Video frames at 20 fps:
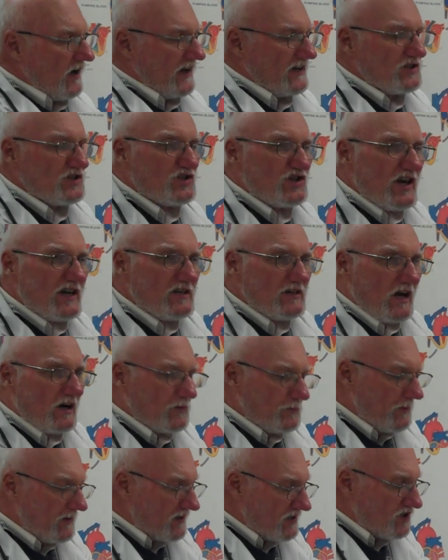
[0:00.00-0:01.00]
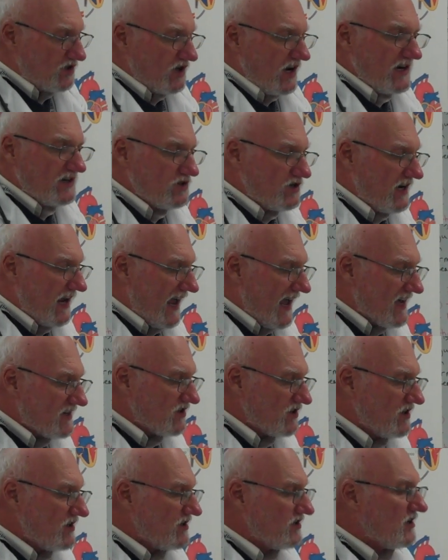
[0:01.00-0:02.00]
help exchange
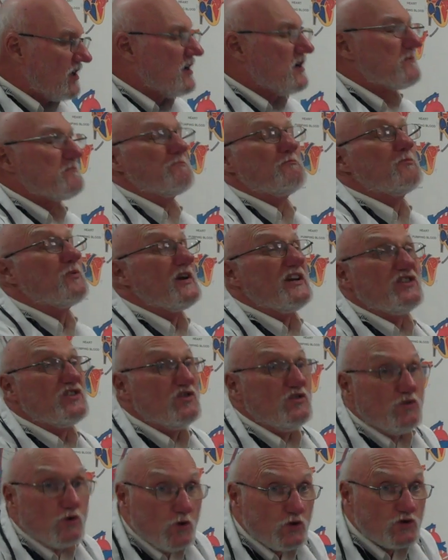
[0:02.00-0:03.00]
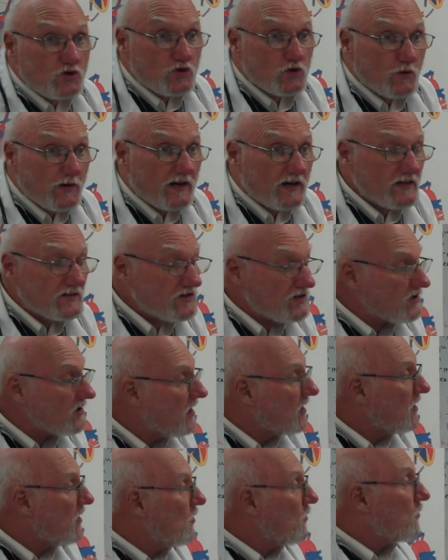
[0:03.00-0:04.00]
gases, brings
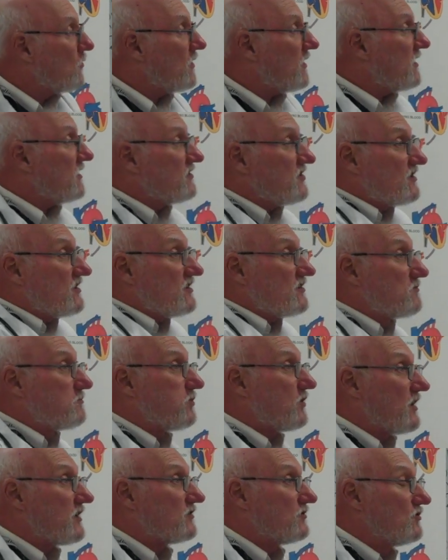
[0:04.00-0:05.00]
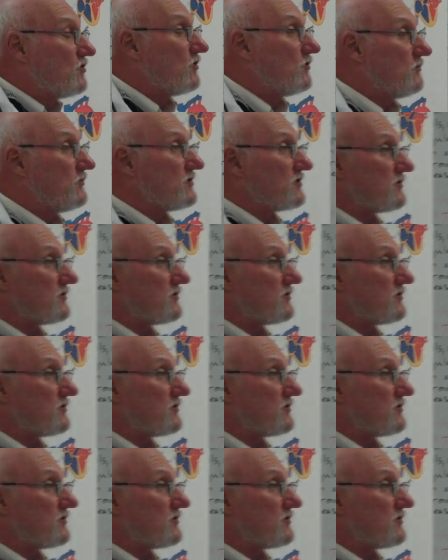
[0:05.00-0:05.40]
nutrients. What else does blood do,